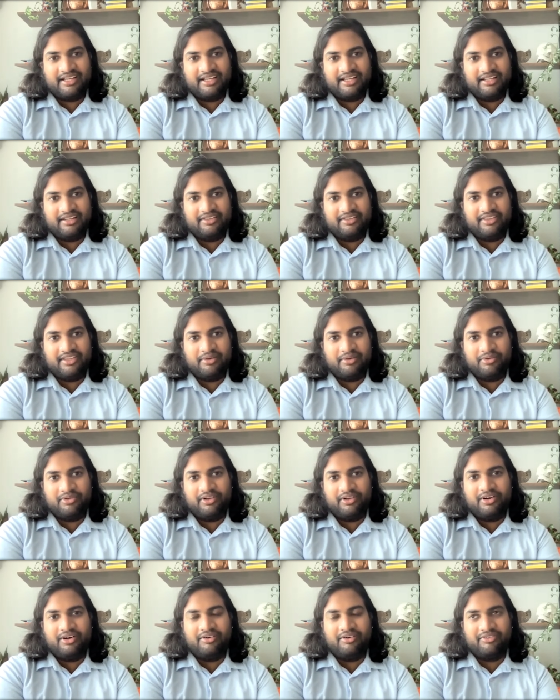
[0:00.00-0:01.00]
And they
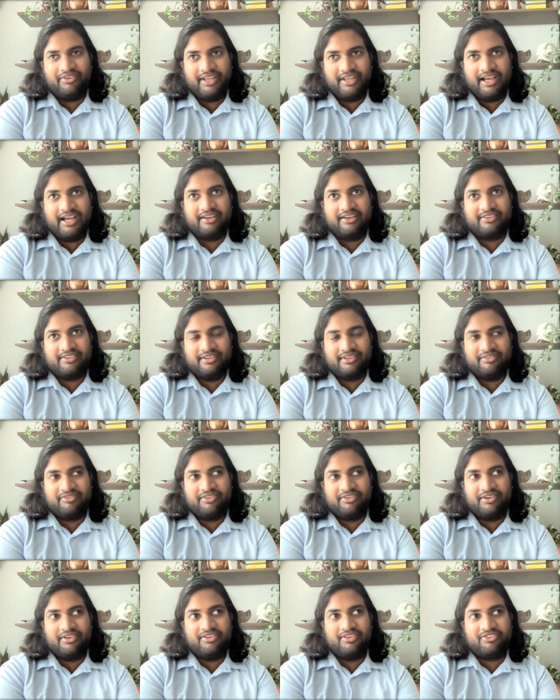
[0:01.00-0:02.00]
will all react in
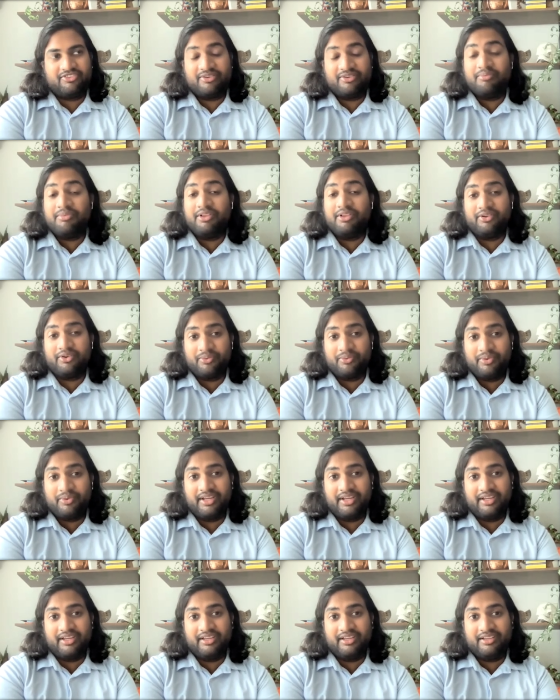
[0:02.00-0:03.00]
a very similar
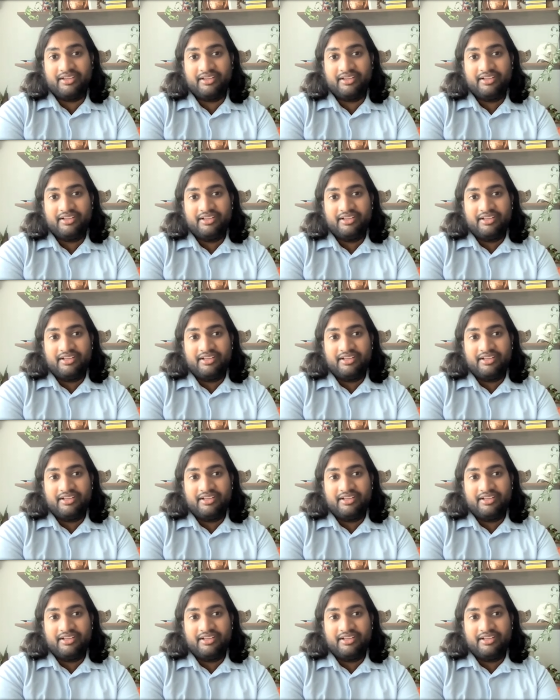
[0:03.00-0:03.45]
way